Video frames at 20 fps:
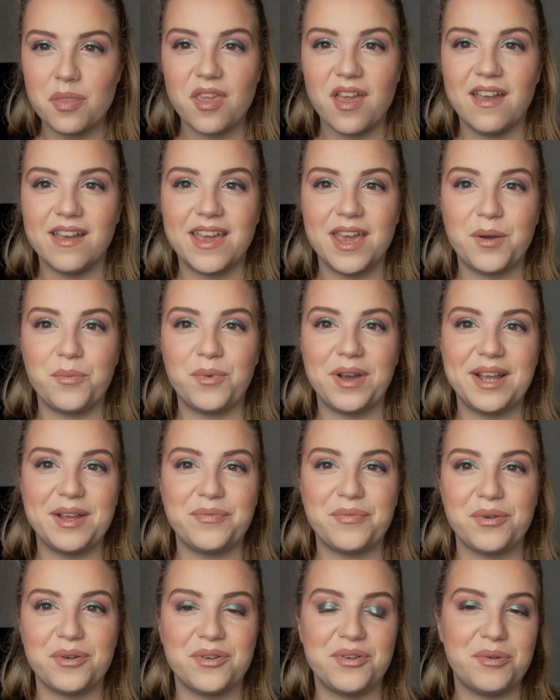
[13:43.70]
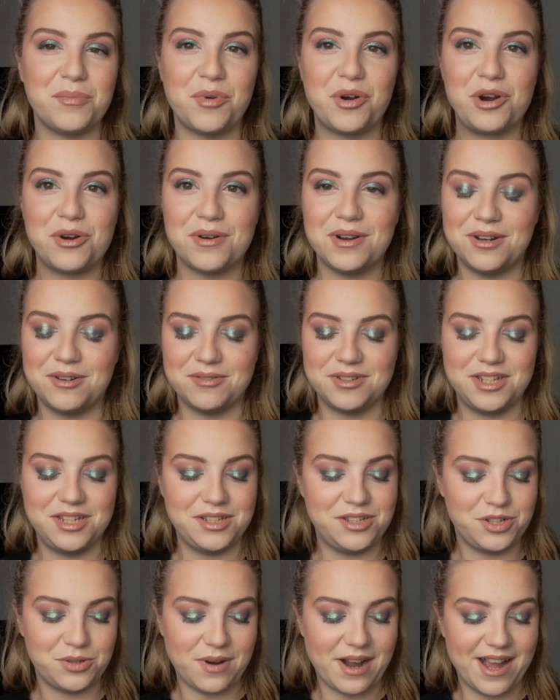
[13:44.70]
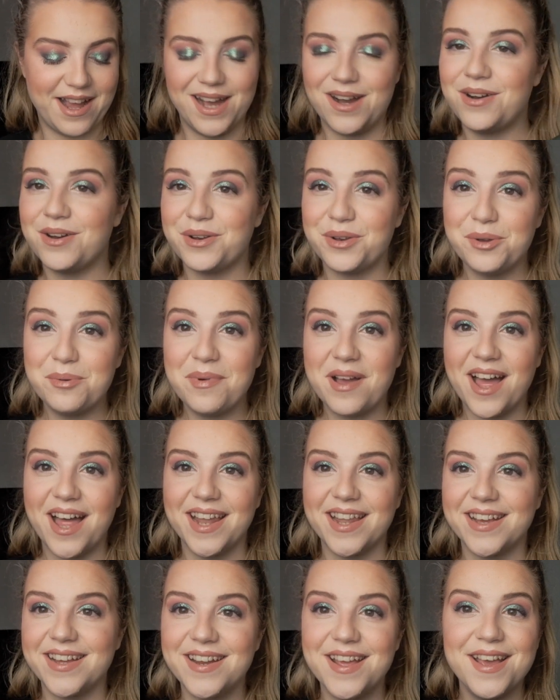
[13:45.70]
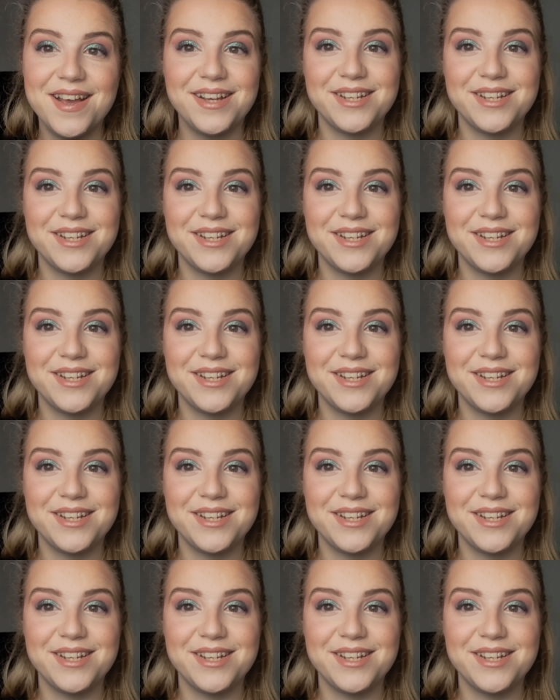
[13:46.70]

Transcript: I can't wait for tomorrow to try out a new palette,